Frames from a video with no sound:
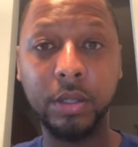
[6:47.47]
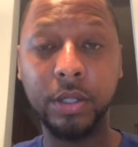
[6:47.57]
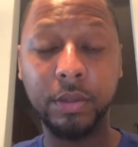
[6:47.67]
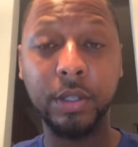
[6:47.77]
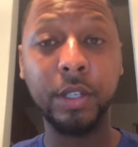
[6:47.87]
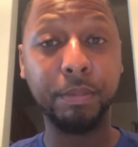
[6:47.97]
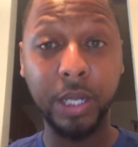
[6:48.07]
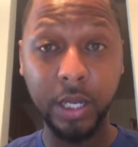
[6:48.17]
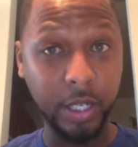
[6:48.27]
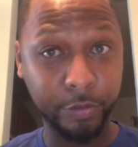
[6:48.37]
You're
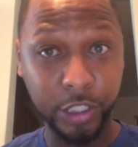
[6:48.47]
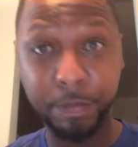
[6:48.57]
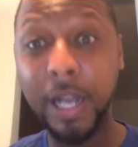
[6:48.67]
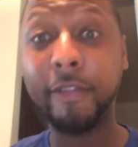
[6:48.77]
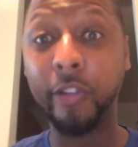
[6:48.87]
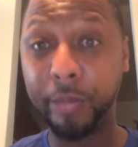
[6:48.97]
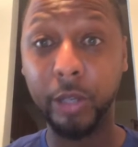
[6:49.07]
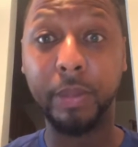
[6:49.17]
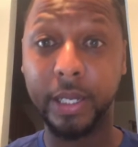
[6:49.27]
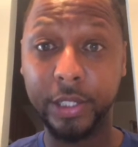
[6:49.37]
being disrespectful, Bill
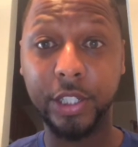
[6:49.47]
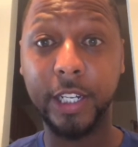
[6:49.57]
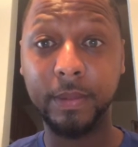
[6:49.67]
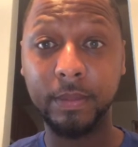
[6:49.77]
Belichick.